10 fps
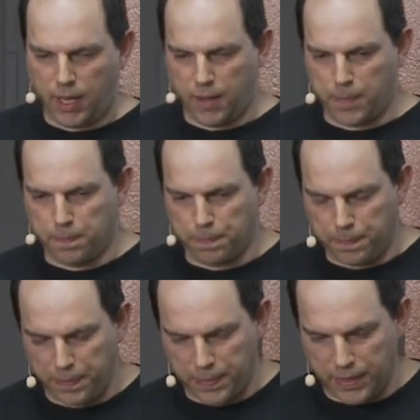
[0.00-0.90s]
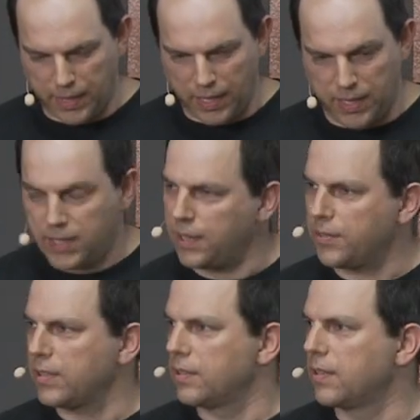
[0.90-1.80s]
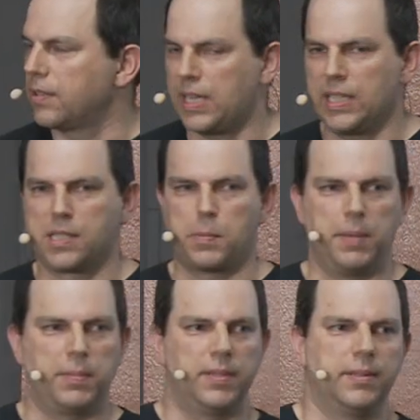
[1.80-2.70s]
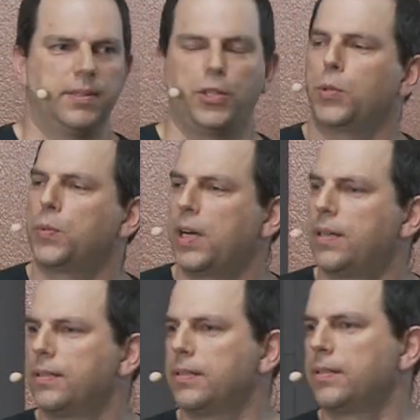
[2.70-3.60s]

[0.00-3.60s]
Um, and it even kills people. Are you aware?